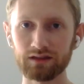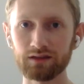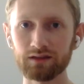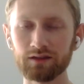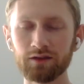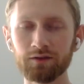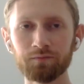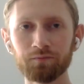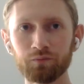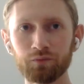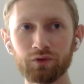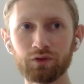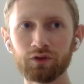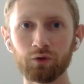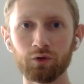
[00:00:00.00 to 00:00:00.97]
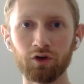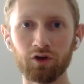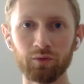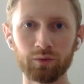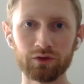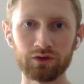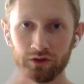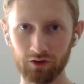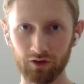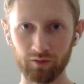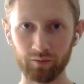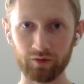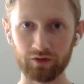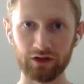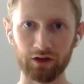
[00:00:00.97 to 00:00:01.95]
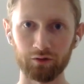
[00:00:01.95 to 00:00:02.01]
The garbage in,
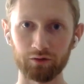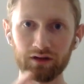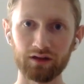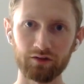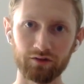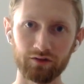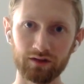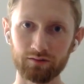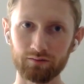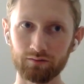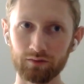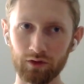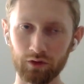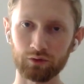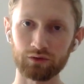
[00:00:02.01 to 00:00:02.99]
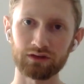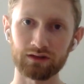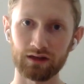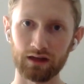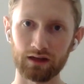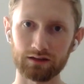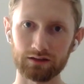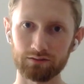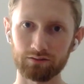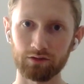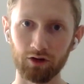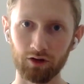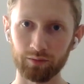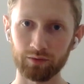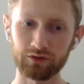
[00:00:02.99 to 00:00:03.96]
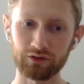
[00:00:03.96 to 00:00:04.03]
garbage out if it goes and gets
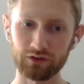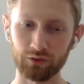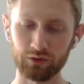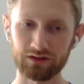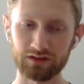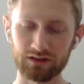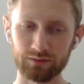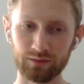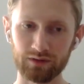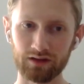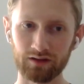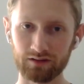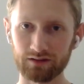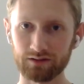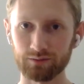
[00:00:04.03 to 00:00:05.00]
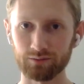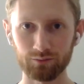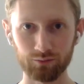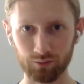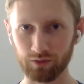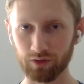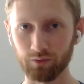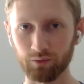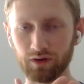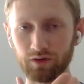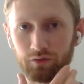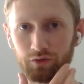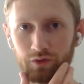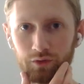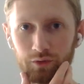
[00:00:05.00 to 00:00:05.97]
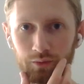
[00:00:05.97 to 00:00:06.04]
garbage sources because,
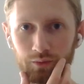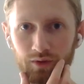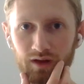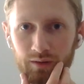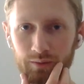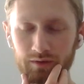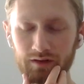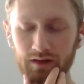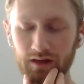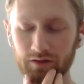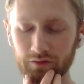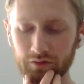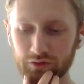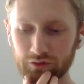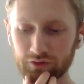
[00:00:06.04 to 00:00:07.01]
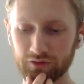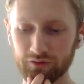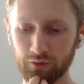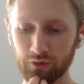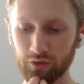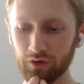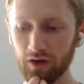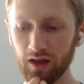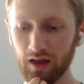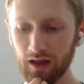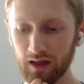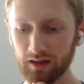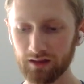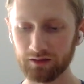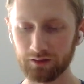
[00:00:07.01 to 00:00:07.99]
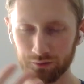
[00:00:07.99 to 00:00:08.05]
whatever you happen to have it search for,
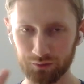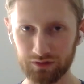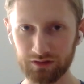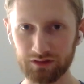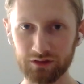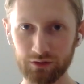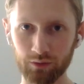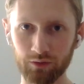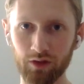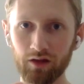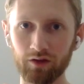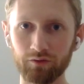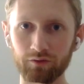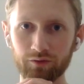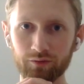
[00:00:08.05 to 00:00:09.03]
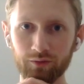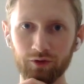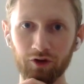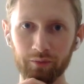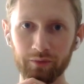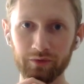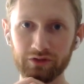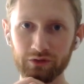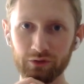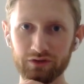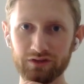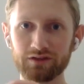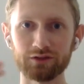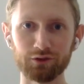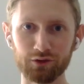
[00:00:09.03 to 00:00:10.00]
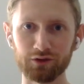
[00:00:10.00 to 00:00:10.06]
leads to a lot of garbage
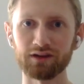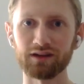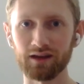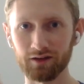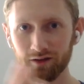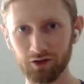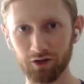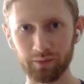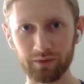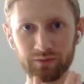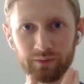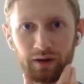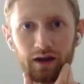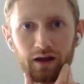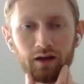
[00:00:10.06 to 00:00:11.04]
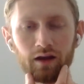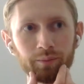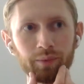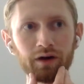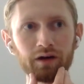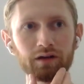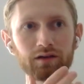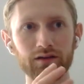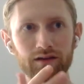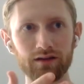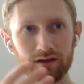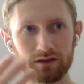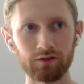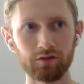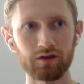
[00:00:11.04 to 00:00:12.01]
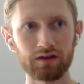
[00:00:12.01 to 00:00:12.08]
sources, you're going to get garbage back. But
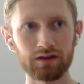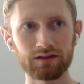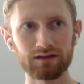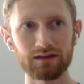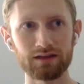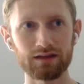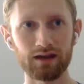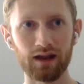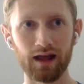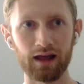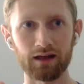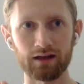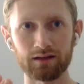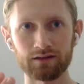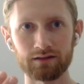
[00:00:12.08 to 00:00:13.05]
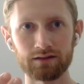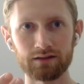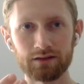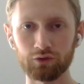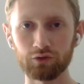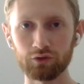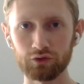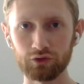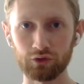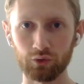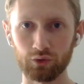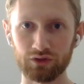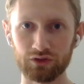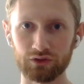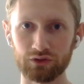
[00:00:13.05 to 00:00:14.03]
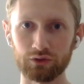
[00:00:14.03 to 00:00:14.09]
as long as it has good
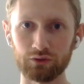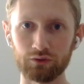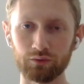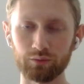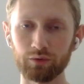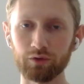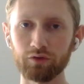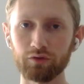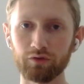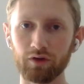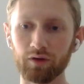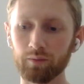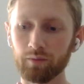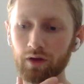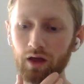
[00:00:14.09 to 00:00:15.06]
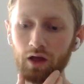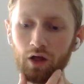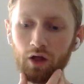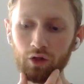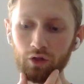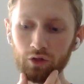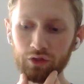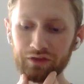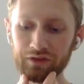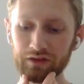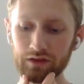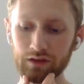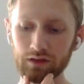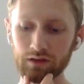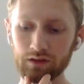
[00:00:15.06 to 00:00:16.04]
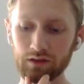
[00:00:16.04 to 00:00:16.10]
sources to pull from,
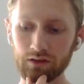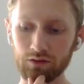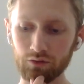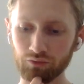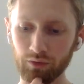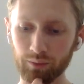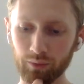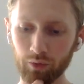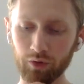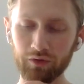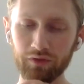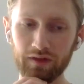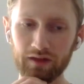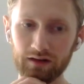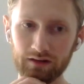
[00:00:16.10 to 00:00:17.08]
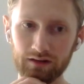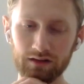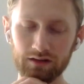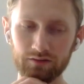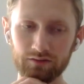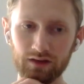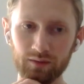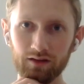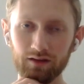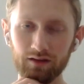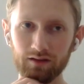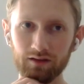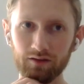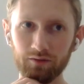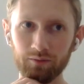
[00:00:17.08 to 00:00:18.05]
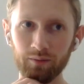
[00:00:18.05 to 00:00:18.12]
the report that it gives,
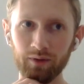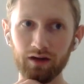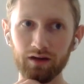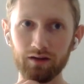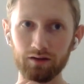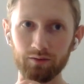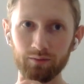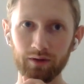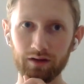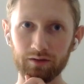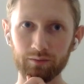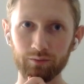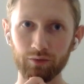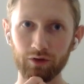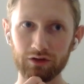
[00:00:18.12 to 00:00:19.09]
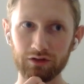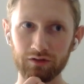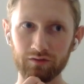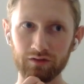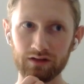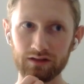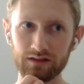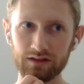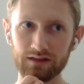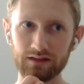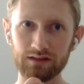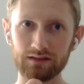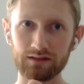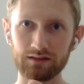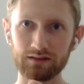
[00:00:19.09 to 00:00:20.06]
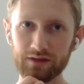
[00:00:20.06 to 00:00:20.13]
my impression of it is this
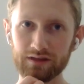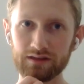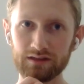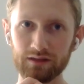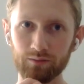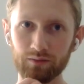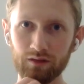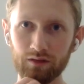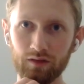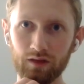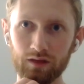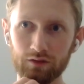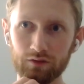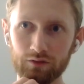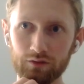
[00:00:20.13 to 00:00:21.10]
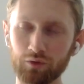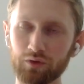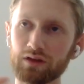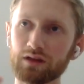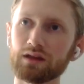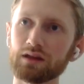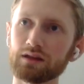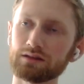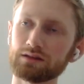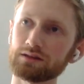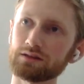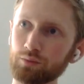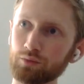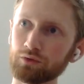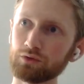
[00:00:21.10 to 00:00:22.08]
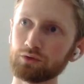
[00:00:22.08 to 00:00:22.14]
is something that or it
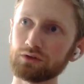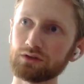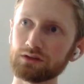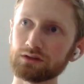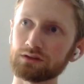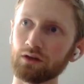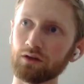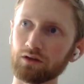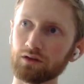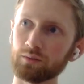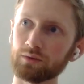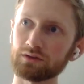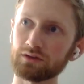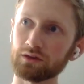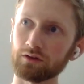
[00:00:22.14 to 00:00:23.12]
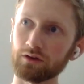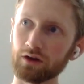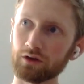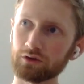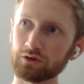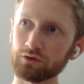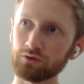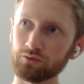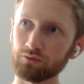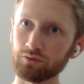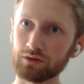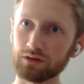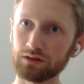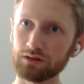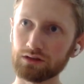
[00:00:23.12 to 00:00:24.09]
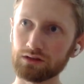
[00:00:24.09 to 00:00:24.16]
produces documents that are actually
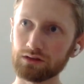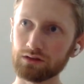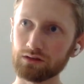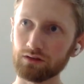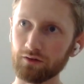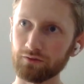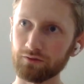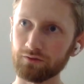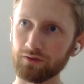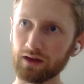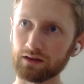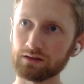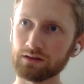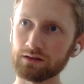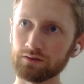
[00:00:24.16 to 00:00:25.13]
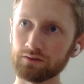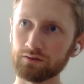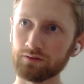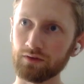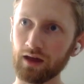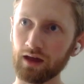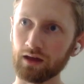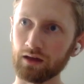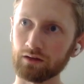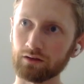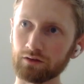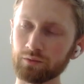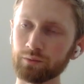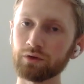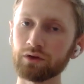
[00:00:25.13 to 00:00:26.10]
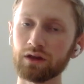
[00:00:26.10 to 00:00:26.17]
really effective at
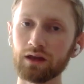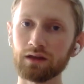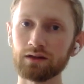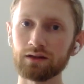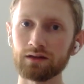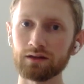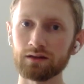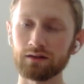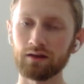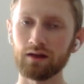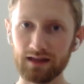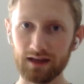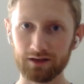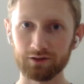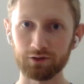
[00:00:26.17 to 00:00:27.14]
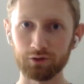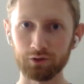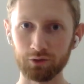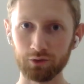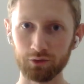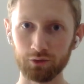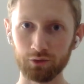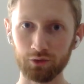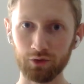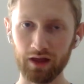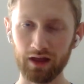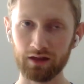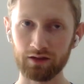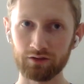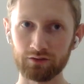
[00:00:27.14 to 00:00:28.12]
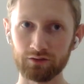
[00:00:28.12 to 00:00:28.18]
communicating technical
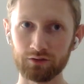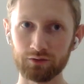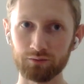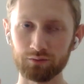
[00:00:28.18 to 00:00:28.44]
and